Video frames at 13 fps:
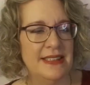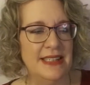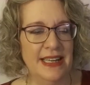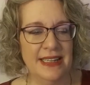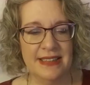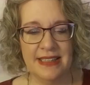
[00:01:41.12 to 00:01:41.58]

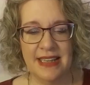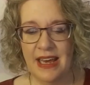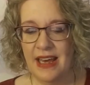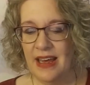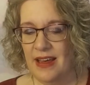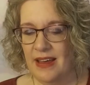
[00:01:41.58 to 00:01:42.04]
sinks.
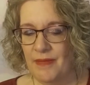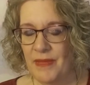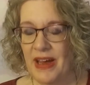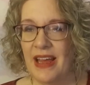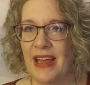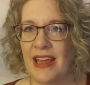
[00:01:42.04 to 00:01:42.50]

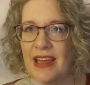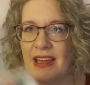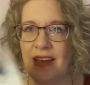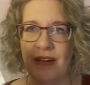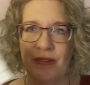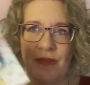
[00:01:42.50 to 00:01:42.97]

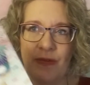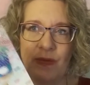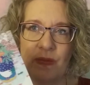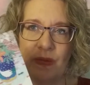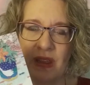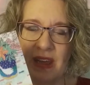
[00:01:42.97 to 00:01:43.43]
My
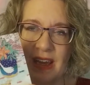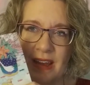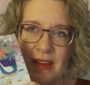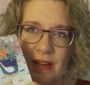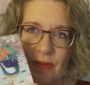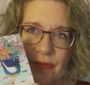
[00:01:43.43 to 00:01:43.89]

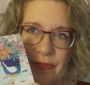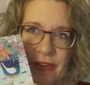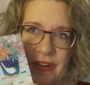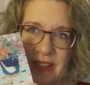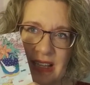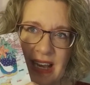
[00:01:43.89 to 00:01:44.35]
a
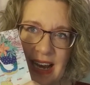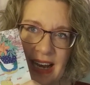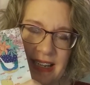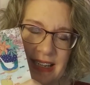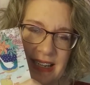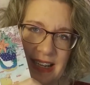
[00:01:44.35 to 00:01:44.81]
first
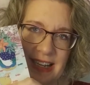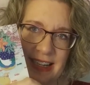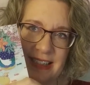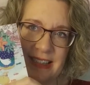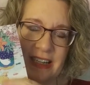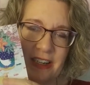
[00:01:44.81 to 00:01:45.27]
cat
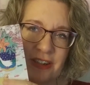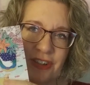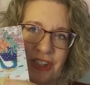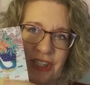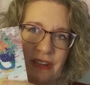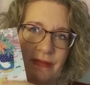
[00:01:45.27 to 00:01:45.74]
at
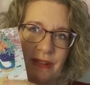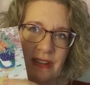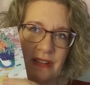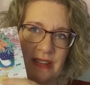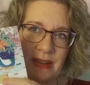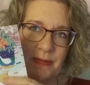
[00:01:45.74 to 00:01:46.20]
Snickers, she
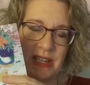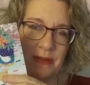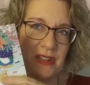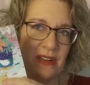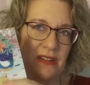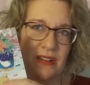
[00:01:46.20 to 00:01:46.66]
would
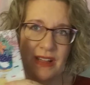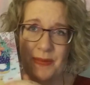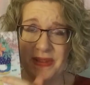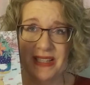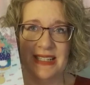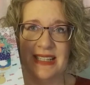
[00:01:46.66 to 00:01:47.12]
sometimes curl
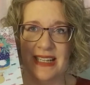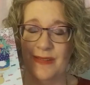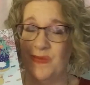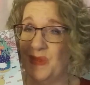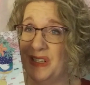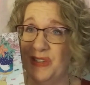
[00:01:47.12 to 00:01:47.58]
up in the
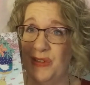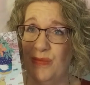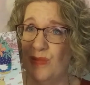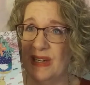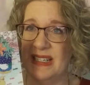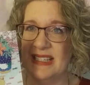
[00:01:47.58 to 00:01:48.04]
sink. My
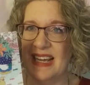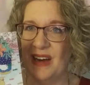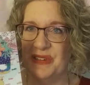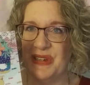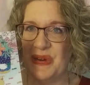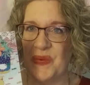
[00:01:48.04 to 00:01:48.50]
two boys
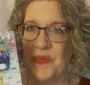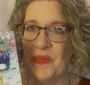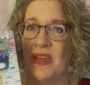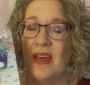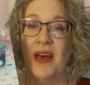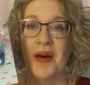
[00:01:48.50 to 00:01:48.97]
now don't,
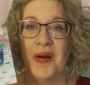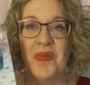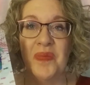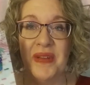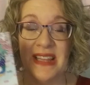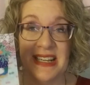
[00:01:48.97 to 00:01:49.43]

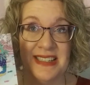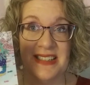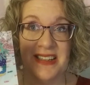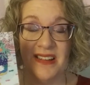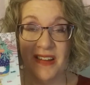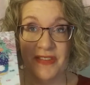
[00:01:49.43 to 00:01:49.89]
um, but they
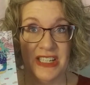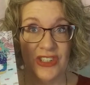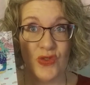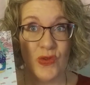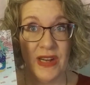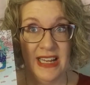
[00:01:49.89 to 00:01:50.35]
still love
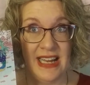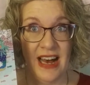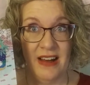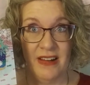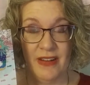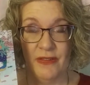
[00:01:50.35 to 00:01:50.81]
to drink
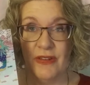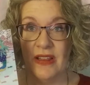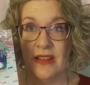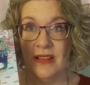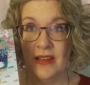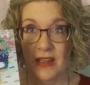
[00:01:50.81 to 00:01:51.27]
out of
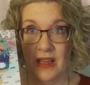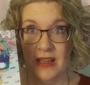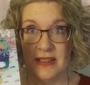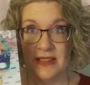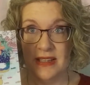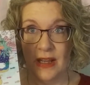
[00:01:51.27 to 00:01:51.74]

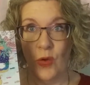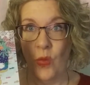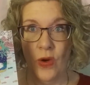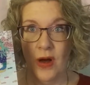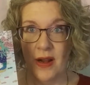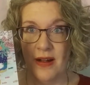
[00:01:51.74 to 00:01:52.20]
the
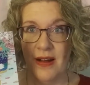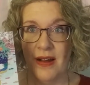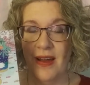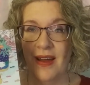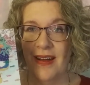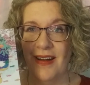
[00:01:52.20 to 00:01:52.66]
sink
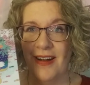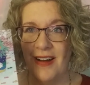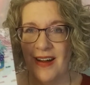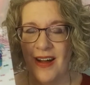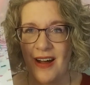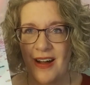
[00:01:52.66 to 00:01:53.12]
water.
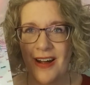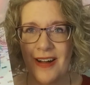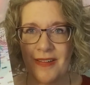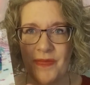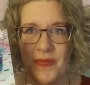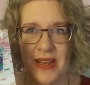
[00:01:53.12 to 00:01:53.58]
Or
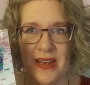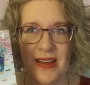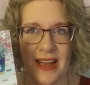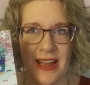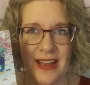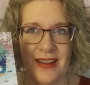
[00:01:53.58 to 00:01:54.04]
our
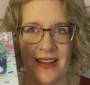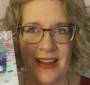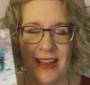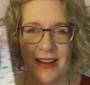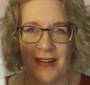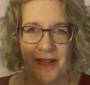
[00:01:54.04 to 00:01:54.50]
midnight
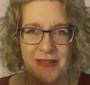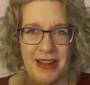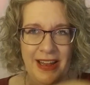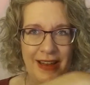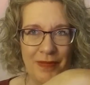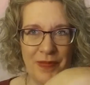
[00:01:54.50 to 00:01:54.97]
eight,
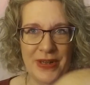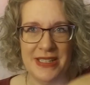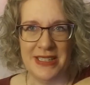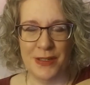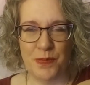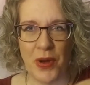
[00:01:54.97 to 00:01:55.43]
eight
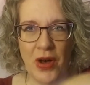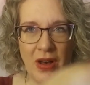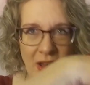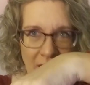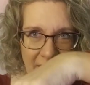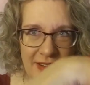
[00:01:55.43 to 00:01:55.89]
puts his
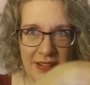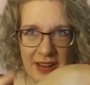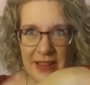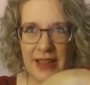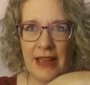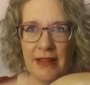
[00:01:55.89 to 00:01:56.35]
paw
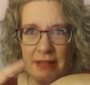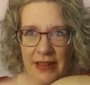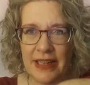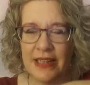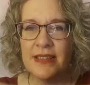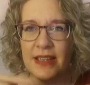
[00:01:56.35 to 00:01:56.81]
under it and like
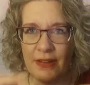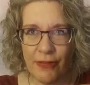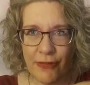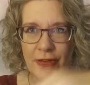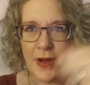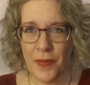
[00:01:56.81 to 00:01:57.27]
licks
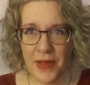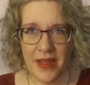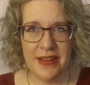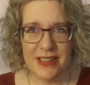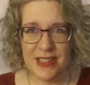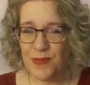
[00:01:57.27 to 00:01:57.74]
it from
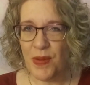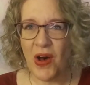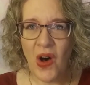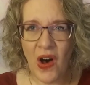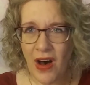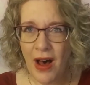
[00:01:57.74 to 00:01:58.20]
his
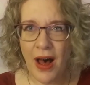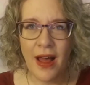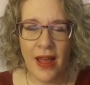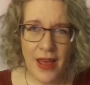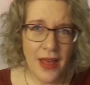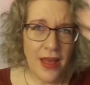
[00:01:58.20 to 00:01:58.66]

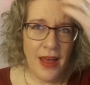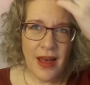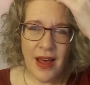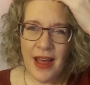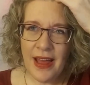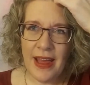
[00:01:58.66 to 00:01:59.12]
paw
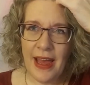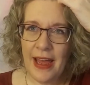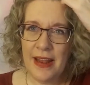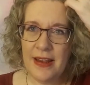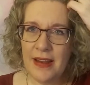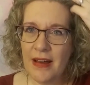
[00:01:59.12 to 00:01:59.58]
uh,
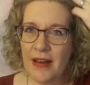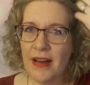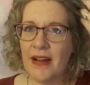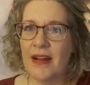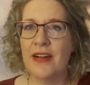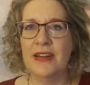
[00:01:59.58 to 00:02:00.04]
and
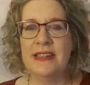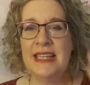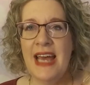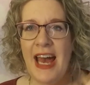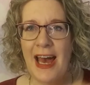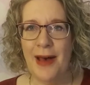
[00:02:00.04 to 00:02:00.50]
our
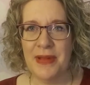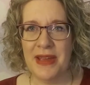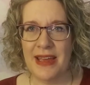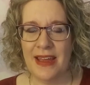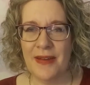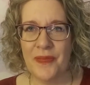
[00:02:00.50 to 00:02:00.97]

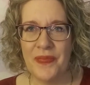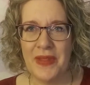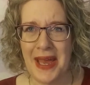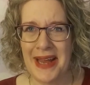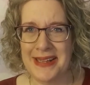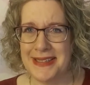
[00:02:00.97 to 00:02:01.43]
tabby
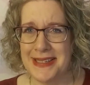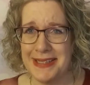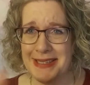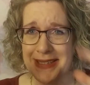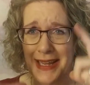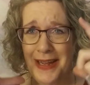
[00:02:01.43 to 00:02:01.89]
has
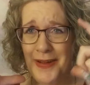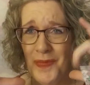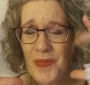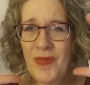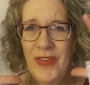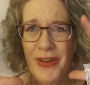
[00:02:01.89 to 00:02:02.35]
this like
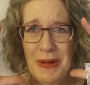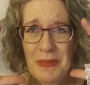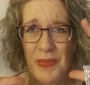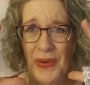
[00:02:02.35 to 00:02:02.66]
very